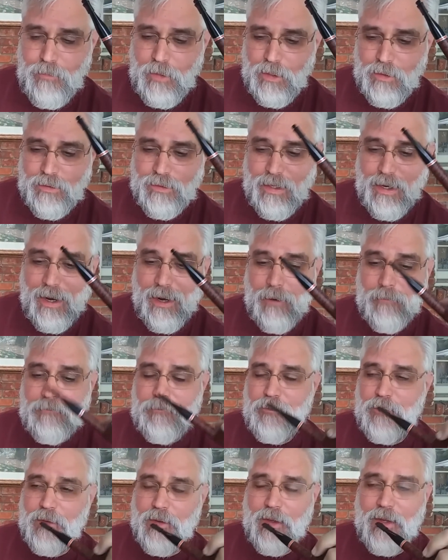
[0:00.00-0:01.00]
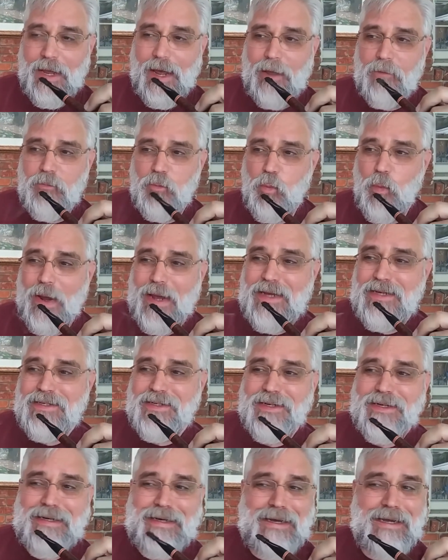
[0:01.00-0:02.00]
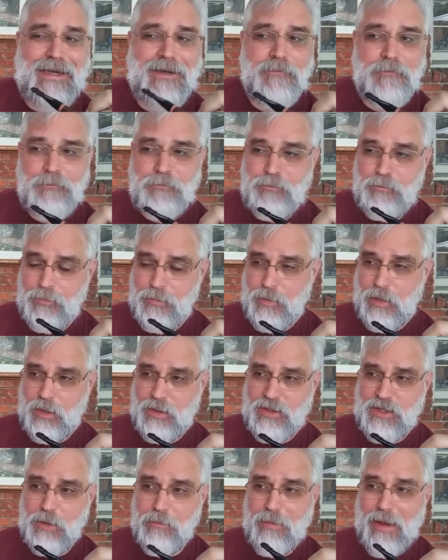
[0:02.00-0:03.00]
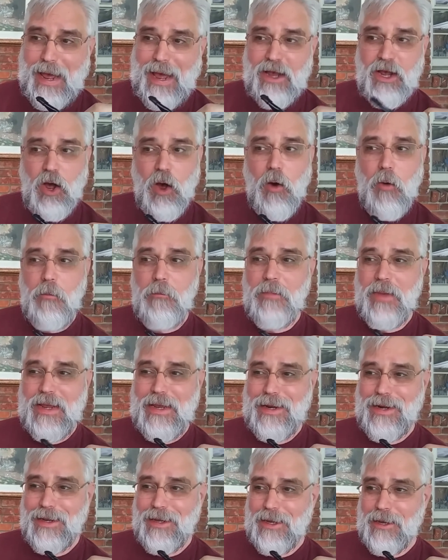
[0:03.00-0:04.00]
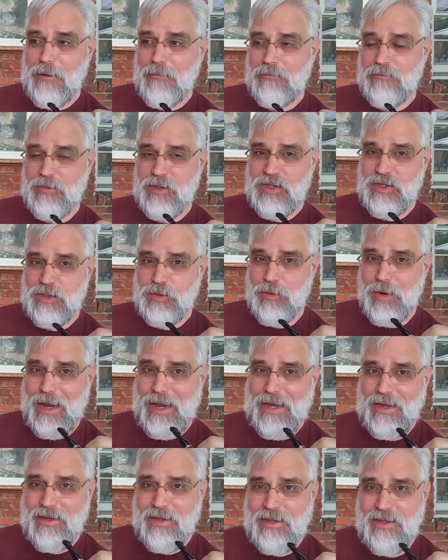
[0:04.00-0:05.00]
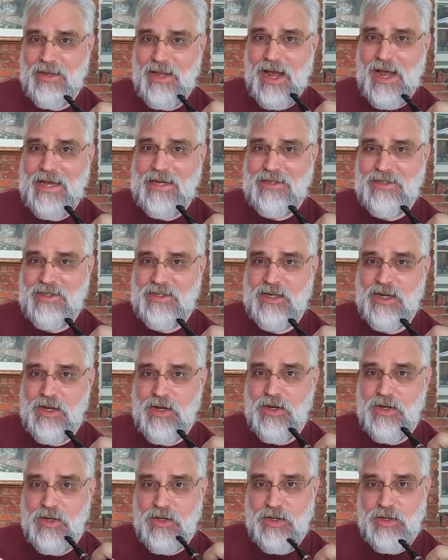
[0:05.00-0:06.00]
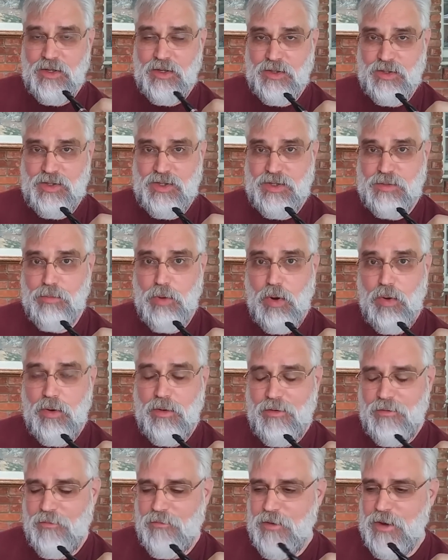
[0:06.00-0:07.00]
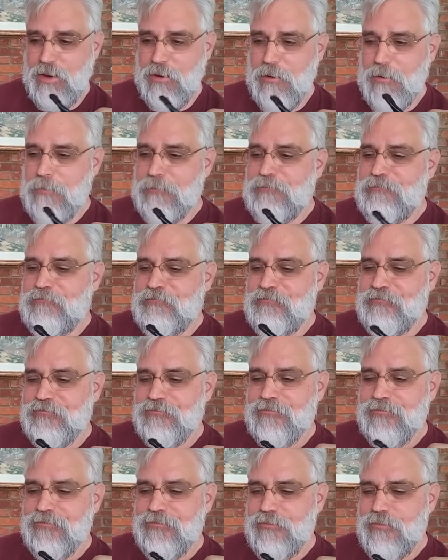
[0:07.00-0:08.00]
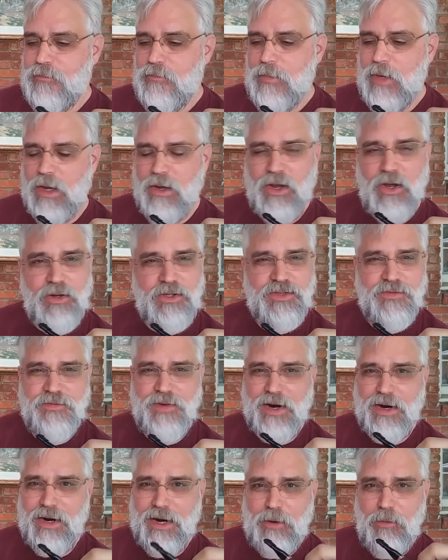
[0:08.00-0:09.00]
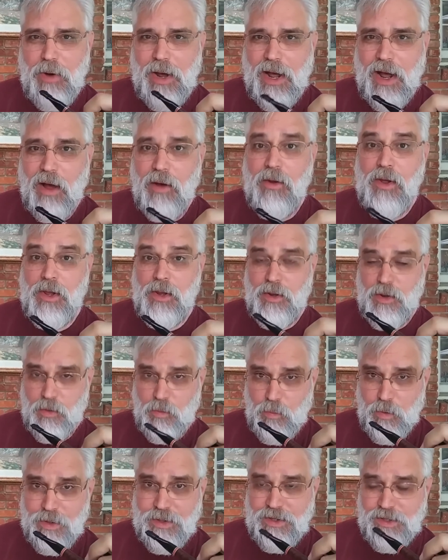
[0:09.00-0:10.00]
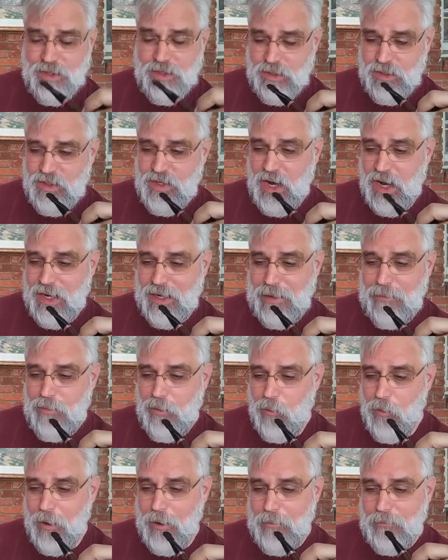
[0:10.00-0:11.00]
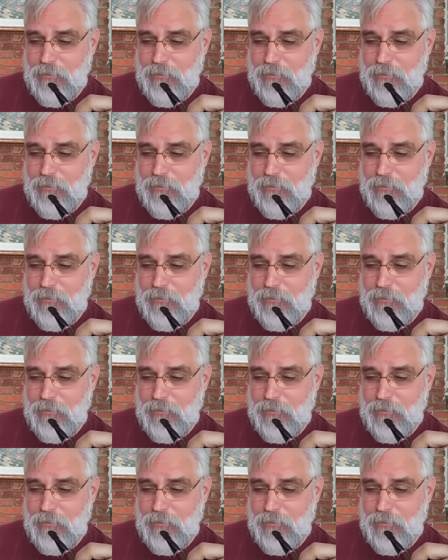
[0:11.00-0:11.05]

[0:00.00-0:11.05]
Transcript: Now, that raisiny tobacco, medium strength, nice smoke feel. Goes very well with tawny port.